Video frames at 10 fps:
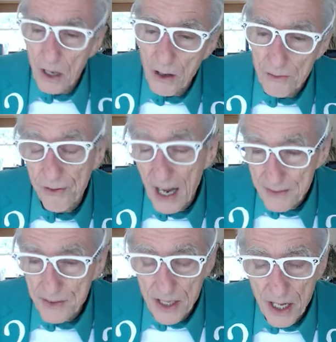
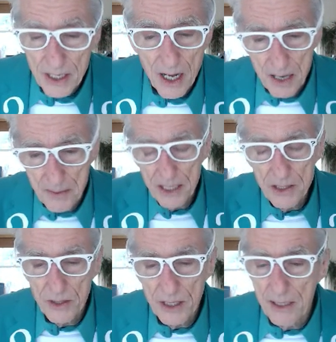Fiverr.com, and I
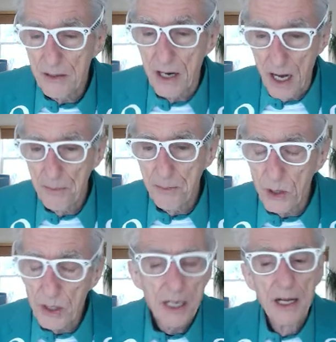show you here in
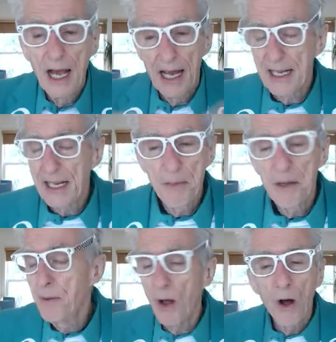Upwork. And I get
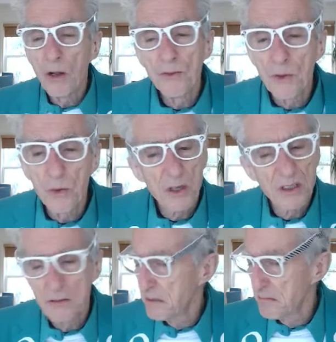people all over the
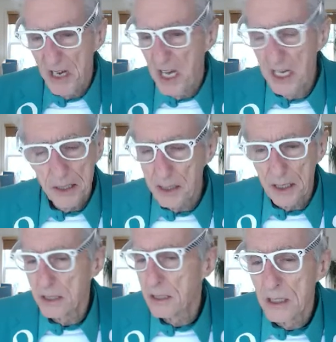world that edit
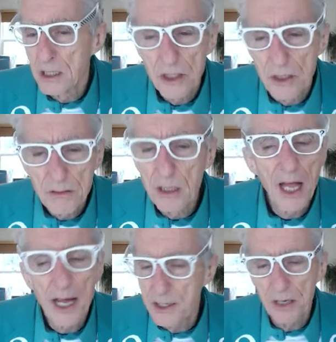things a
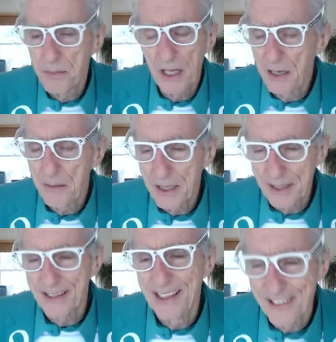lot cheaper than anybody in
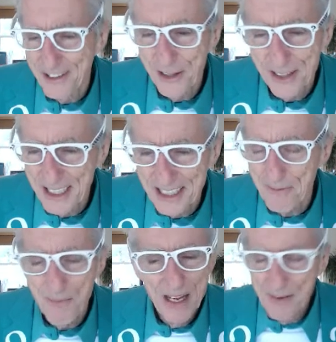here does it.
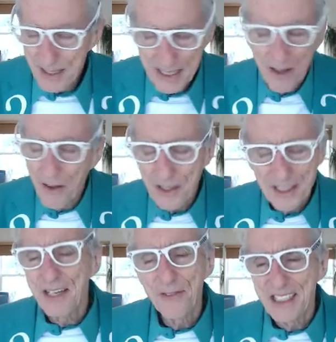Because all the
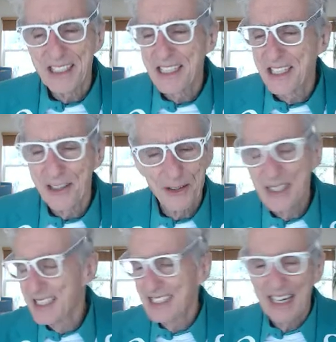stuff is digital.
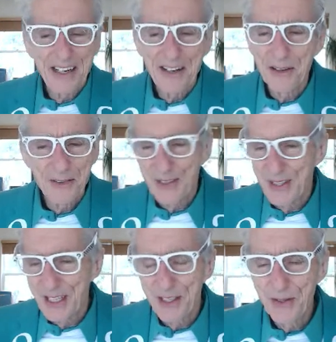You send it over,
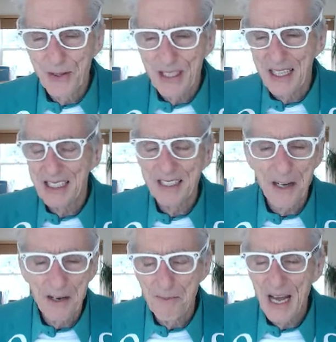they do it, they
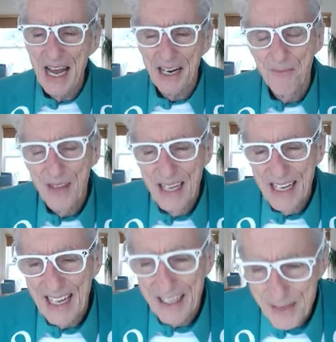come back.
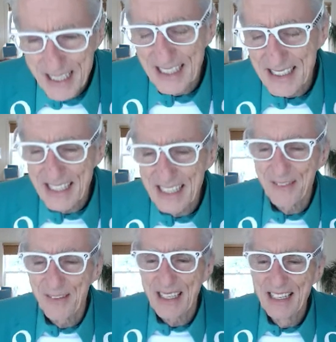And because
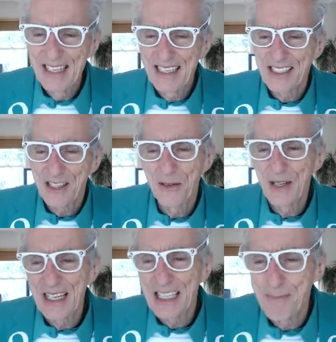it's so
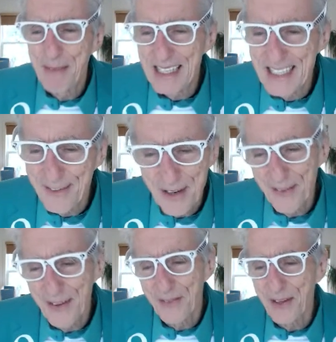inexpensive,
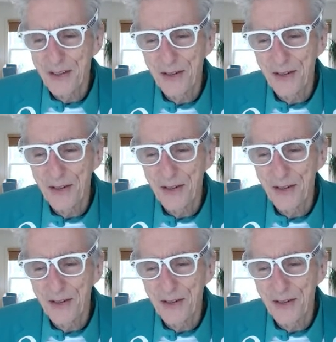even if they do it